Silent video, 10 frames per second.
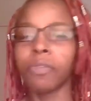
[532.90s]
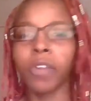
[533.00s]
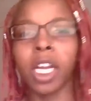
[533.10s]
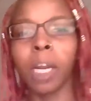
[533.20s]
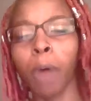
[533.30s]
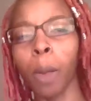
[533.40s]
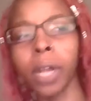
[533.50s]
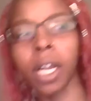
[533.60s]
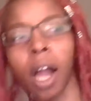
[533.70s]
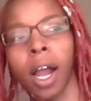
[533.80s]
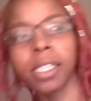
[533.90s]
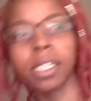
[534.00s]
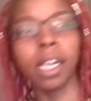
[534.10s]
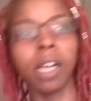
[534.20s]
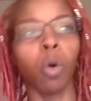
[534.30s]
inappropriate
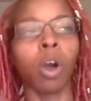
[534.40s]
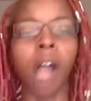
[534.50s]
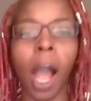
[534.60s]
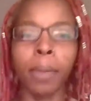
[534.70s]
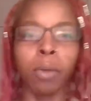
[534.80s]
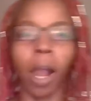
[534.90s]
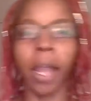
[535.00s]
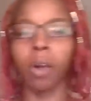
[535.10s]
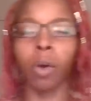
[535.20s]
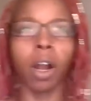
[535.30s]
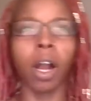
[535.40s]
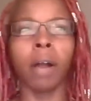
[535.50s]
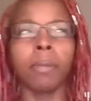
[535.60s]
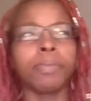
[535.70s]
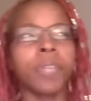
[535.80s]
content or copyright or
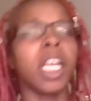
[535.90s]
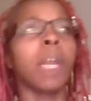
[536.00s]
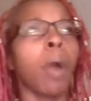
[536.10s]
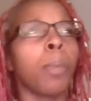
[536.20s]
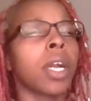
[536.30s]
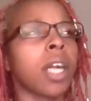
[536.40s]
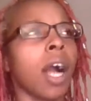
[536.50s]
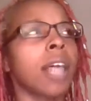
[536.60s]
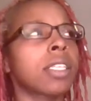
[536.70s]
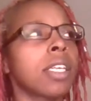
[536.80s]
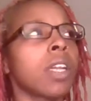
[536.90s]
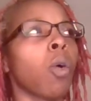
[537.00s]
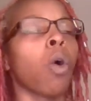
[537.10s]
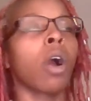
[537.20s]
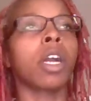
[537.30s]
inappropriate content
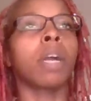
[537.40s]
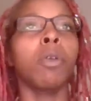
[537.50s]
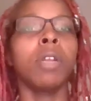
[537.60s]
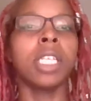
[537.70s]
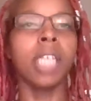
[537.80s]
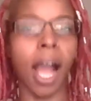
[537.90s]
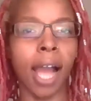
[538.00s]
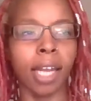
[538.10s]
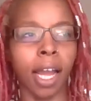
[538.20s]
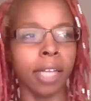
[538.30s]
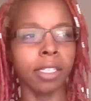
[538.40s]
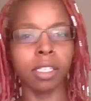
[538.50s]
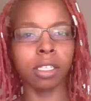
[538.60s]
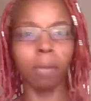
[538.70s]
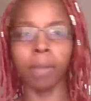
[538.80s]
or community guidelines,
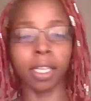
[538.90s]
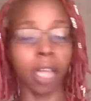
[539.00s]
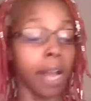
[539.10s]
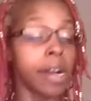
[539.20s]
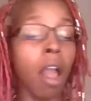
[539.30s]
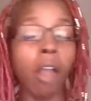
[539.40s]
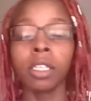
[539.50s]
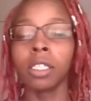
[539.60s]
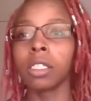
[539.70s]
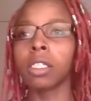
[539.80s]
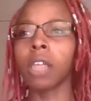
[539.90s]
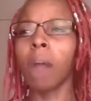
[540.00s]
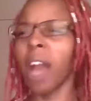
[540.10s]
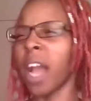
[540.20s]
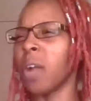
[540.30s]
something like that. So
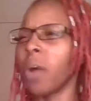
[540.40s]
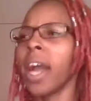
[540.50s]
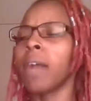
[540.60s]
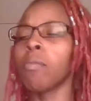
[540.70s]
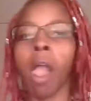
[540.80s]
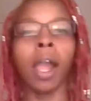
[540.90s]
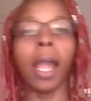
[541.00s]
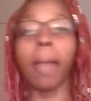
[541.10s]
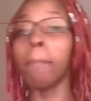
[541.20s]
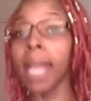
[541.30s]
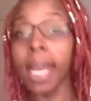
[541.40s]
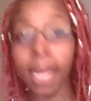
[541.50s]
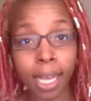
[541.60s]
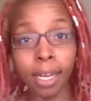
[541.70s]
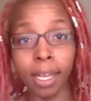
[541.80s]
I'm like, what?
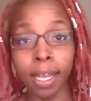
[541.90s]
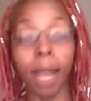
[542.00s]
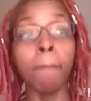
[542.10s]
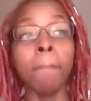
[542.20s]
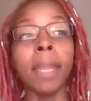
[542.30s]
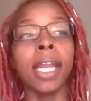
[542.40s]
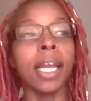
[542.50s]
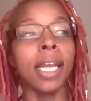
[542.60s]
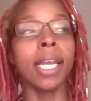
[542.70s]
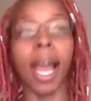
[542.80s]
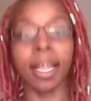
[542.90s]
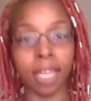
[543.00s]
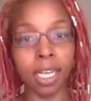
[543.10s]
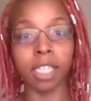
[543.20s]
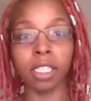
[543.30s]
Immediately, I
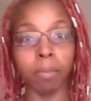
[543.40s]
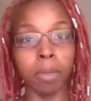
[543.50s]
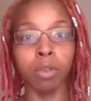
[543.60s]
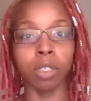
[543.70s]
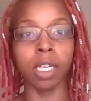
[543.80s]
think it's the music,